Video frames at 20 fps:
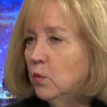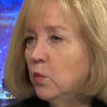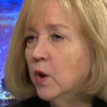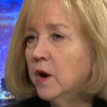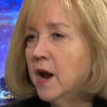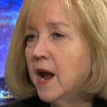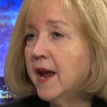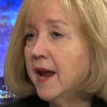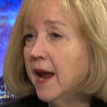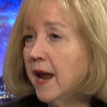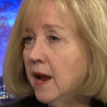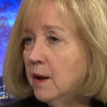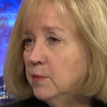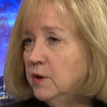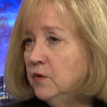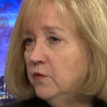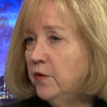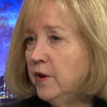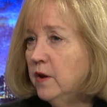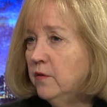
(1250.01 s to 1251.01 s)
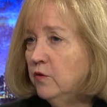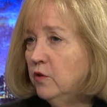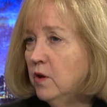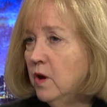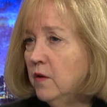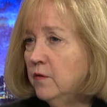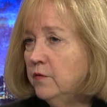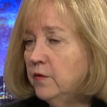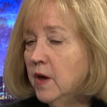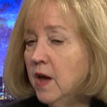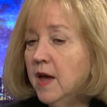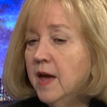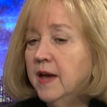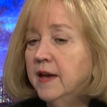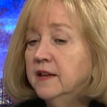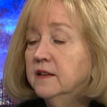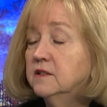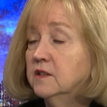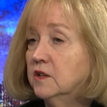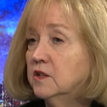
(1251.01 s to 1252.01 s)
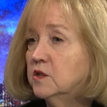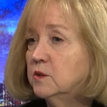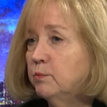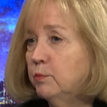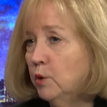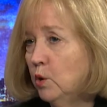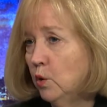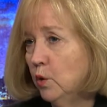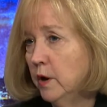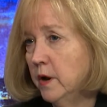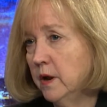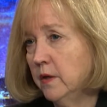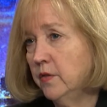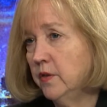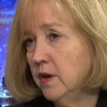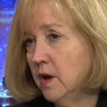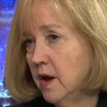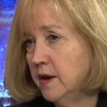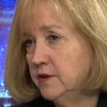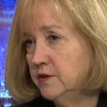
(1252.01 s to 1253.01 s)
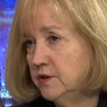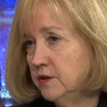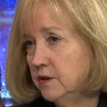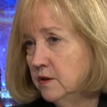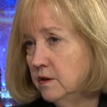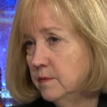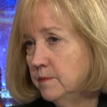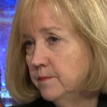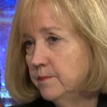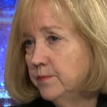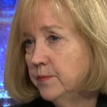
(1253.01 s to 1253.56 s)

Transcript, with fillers: What I am in favor of is exploring the idea.